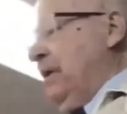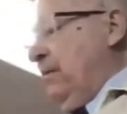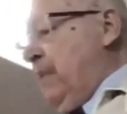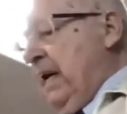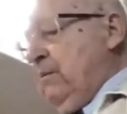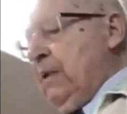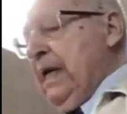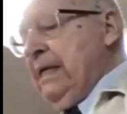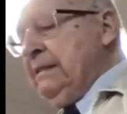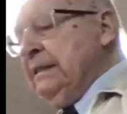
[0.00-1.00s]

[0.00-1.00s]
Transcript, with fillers: It My Way.